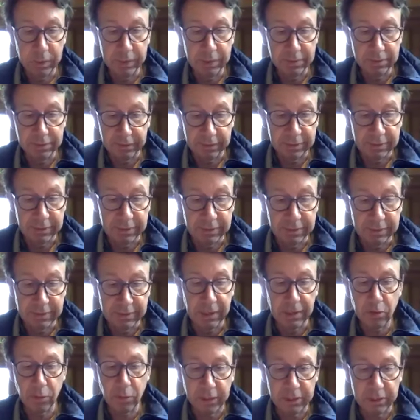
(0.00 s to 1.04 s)
weird
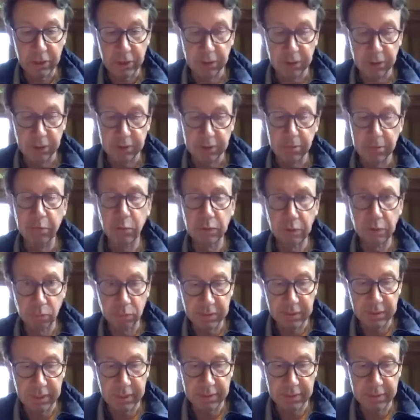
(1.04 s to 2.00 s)
things, car crashes,